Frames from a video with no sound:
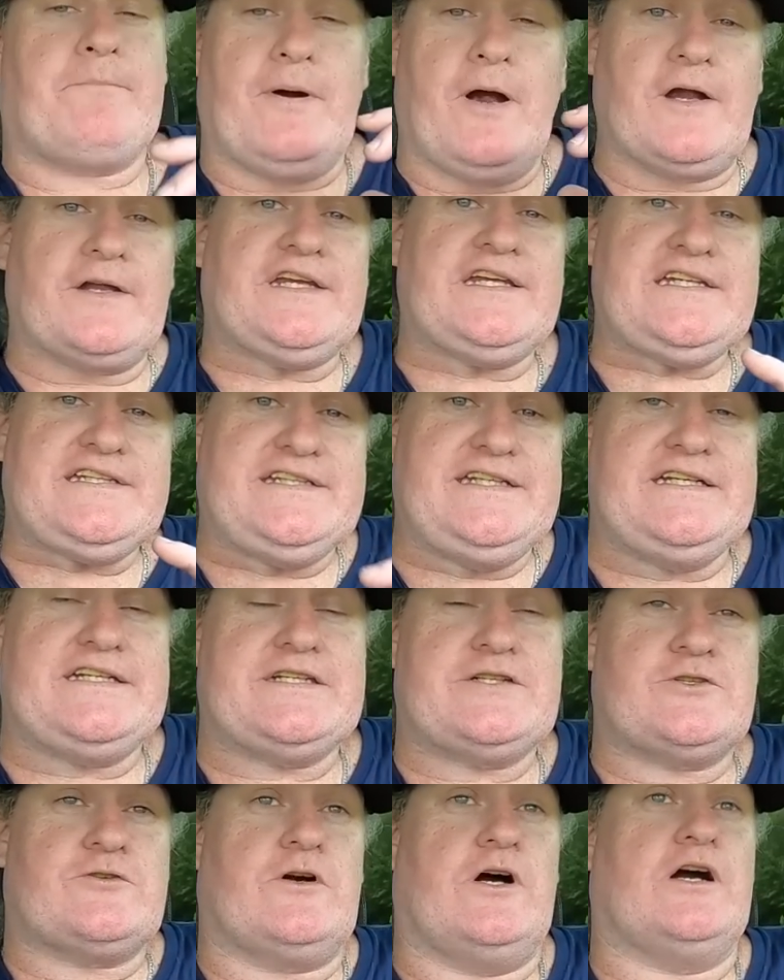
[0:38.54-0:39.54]
purchased
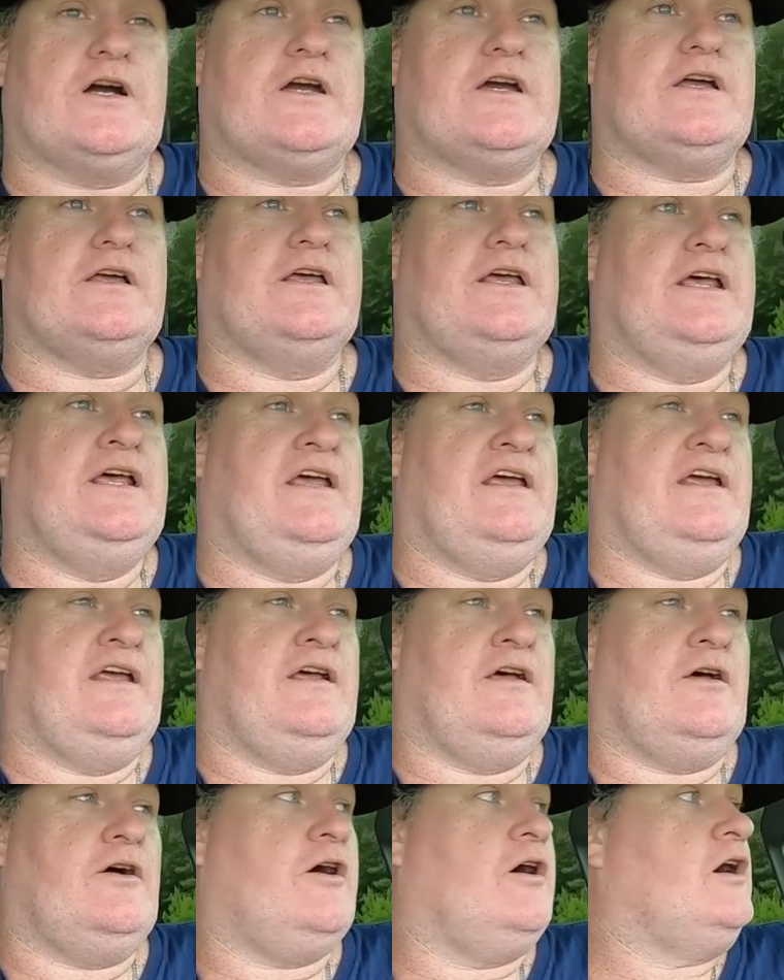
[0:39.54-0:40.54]
this truck
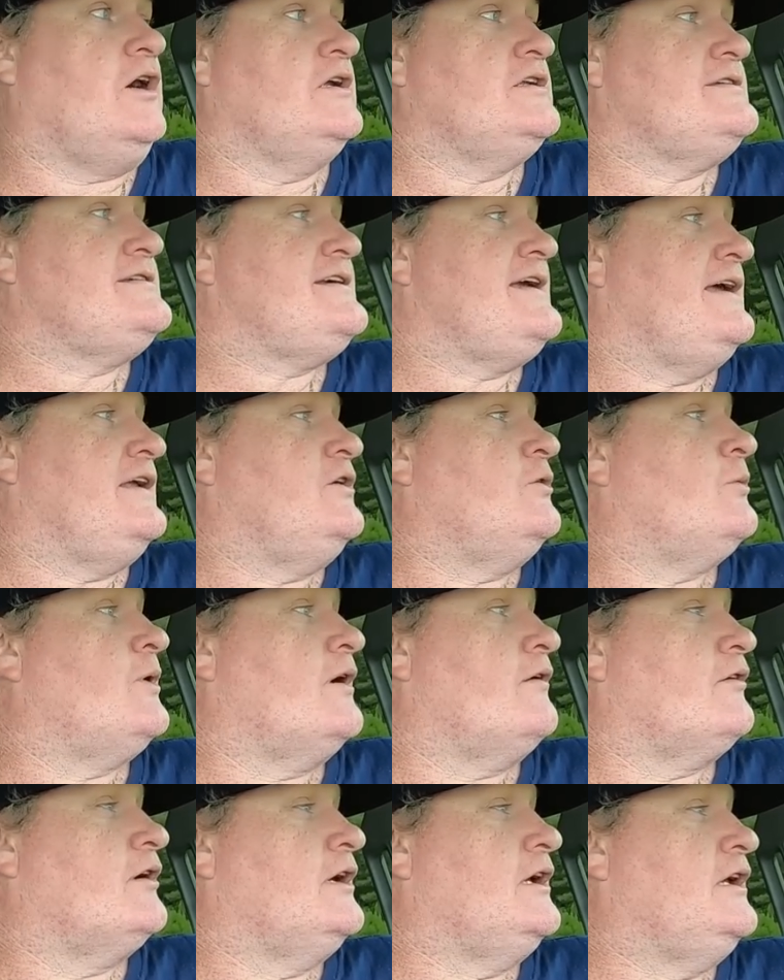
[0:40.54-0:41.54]
on
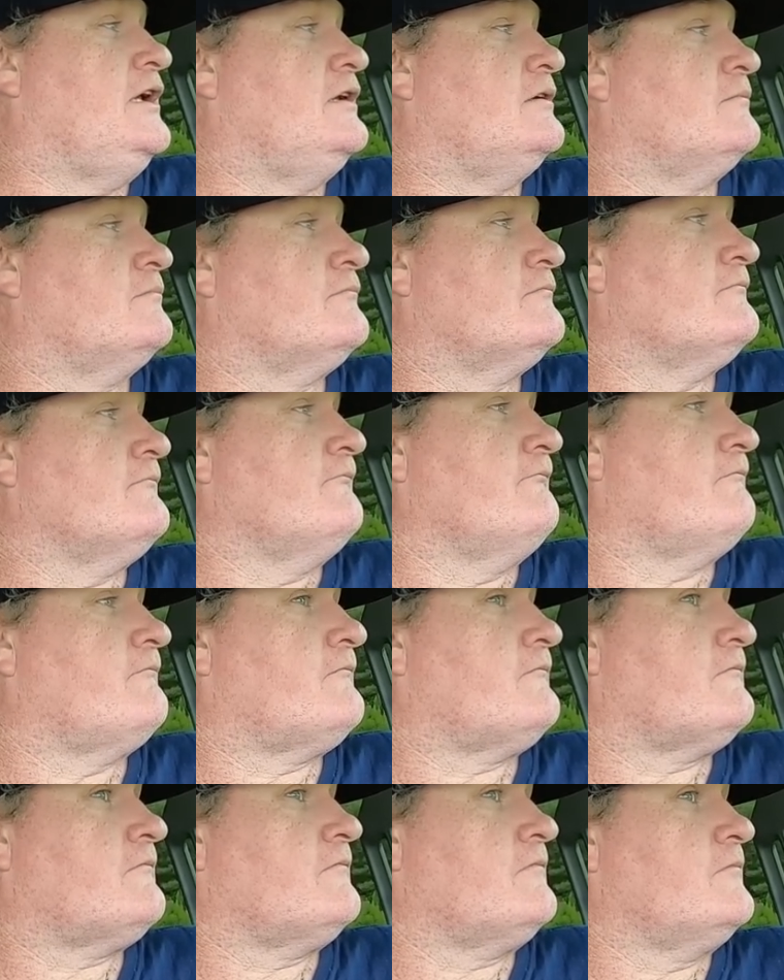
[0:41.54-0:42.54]
January
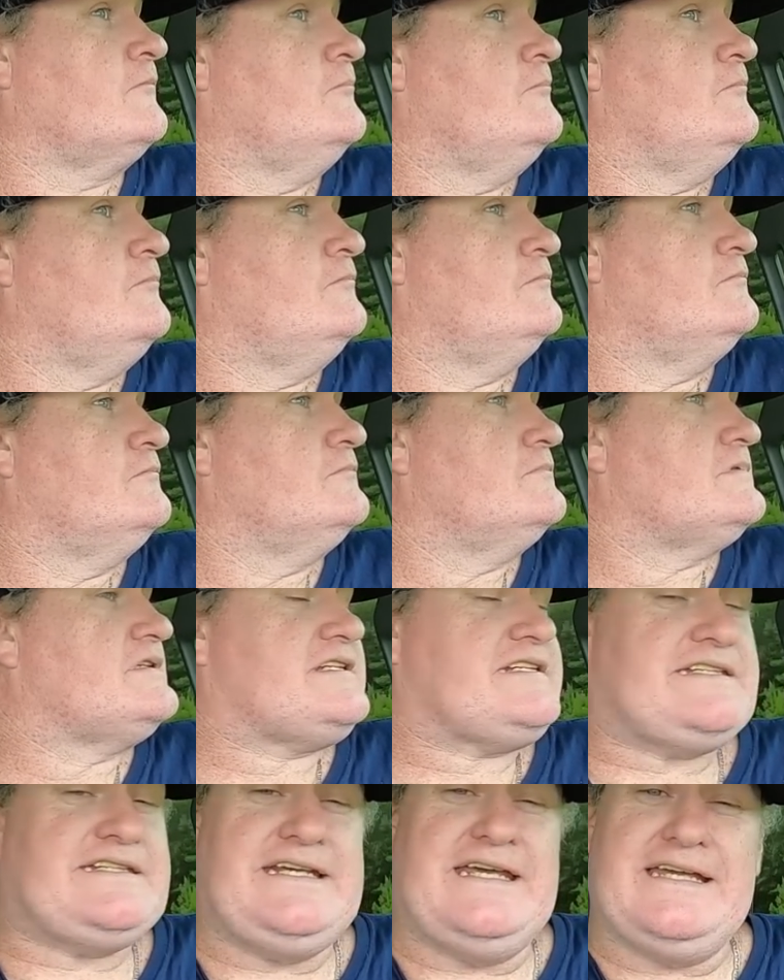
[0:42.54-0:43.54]

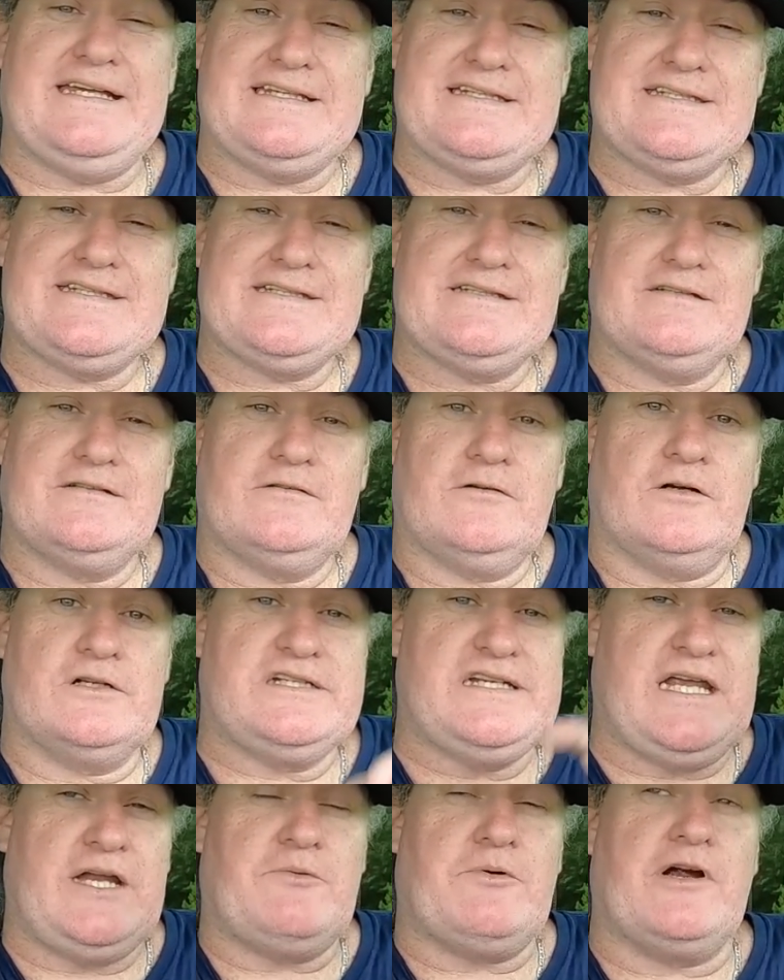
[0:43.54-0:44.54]
6th or
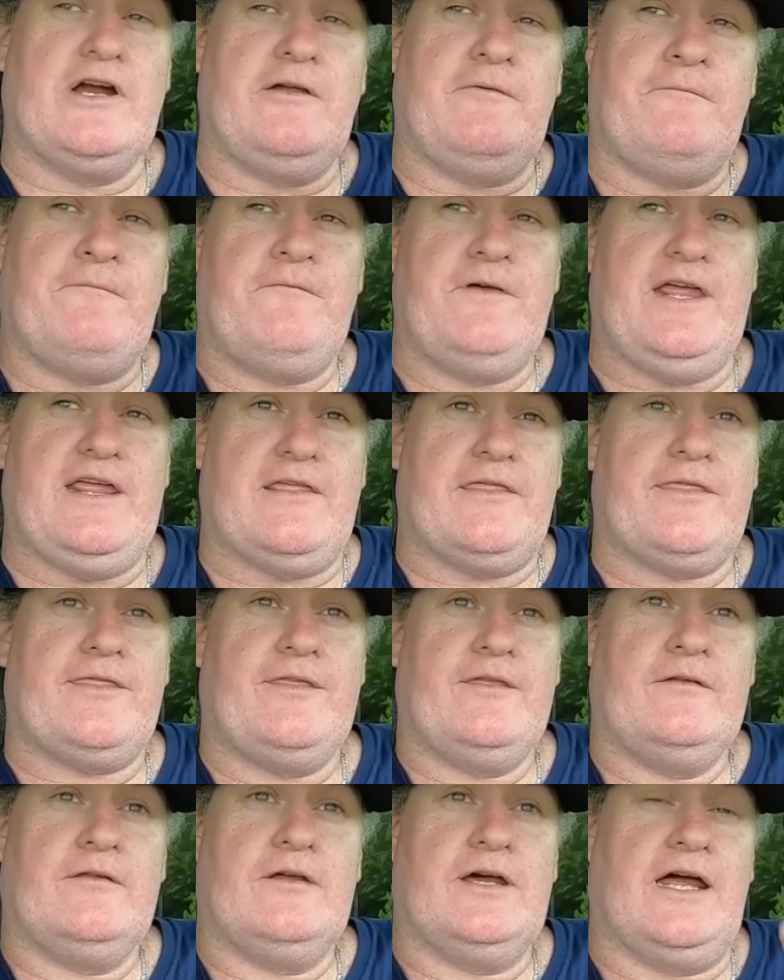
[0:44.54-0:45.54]
January 5th.
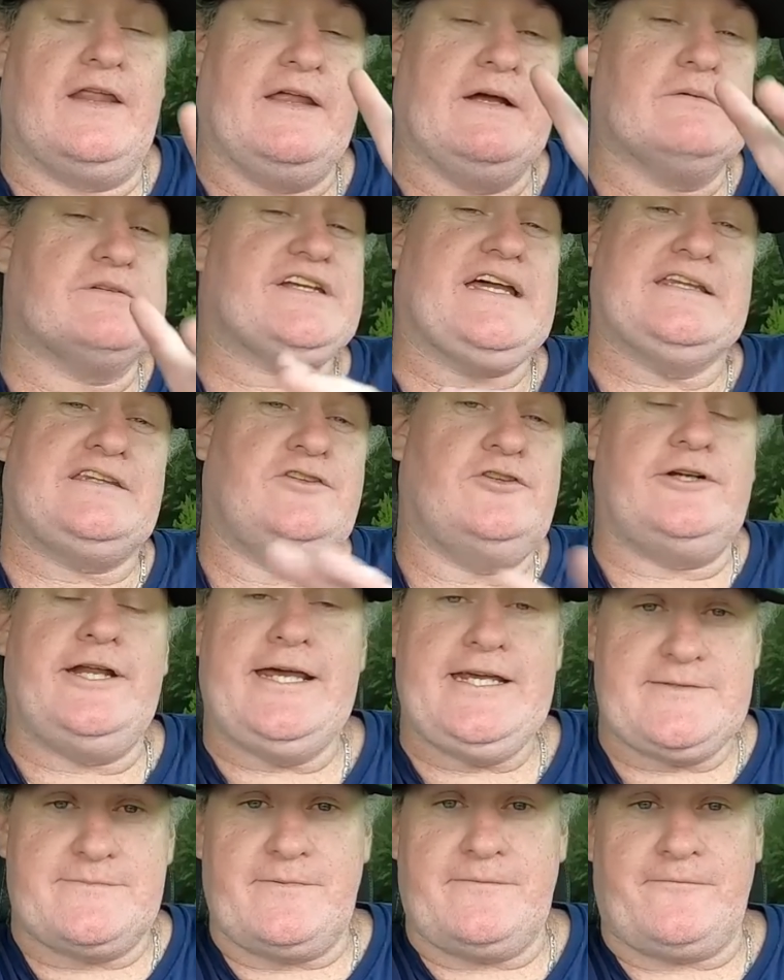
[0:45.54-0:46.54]
I think it was like 2
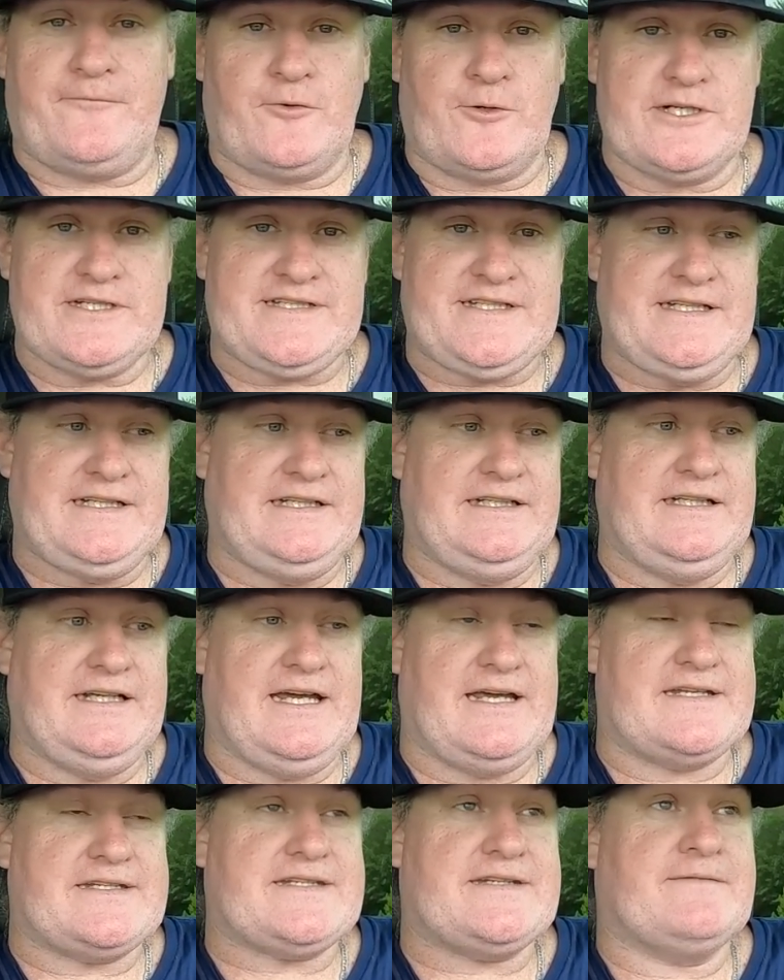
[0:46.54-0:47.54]
days before
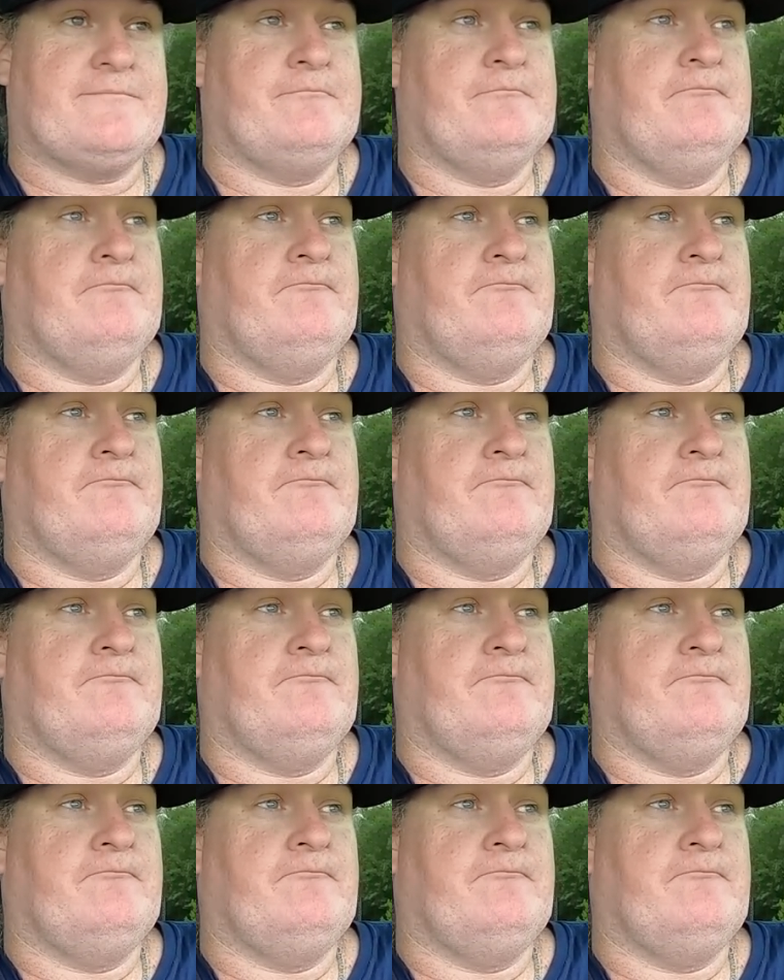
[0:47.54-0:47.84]
CES.